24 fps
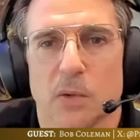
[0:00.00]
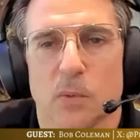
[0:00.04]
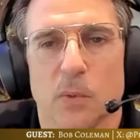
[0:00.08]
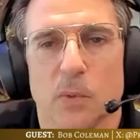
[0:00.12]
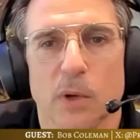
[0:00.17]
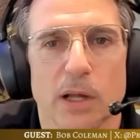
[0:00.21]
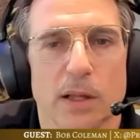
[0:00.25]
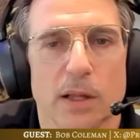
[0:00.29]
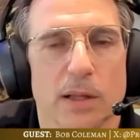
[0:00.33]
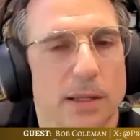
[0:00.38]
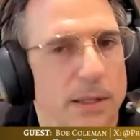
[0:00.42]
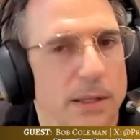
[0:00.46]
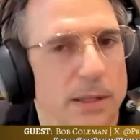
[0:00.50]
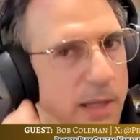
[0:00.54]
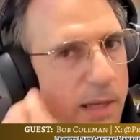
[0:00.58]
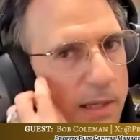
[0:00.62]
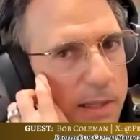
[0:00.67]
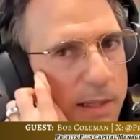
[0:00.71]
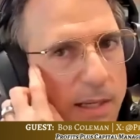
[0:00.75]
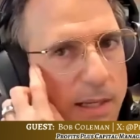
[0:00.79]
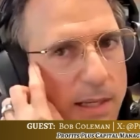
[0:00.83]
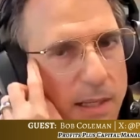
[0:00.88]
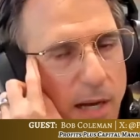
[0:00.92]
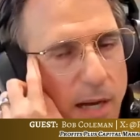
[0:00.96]
Well,
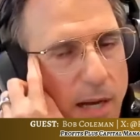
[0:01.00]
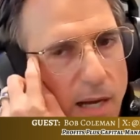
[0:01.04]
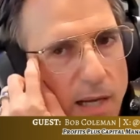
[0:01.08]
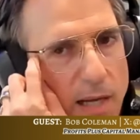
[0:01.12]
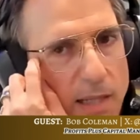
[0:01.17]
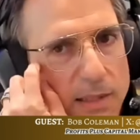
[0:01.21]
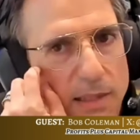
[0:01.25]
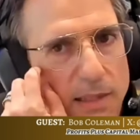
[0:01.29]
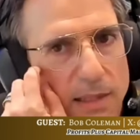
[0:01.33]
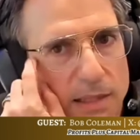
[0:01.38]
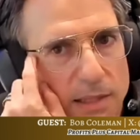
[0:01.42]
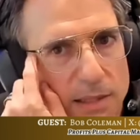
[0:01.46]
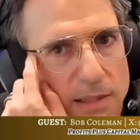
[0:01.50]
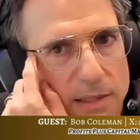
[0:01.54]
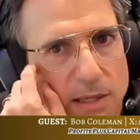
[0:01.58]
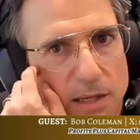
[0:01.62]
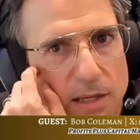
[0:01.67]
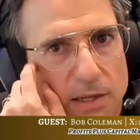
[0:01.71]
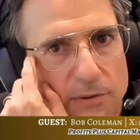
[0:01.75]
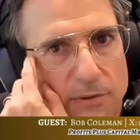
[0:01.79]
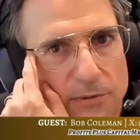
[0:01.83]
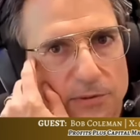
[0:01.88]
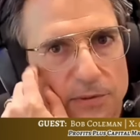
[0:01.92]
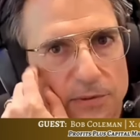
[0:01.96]
oddly
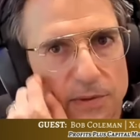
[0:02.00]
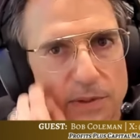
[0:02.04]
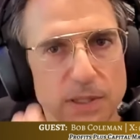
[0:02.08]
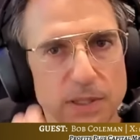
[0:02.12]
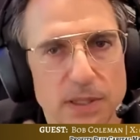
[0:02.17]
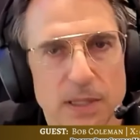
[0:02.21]
enough,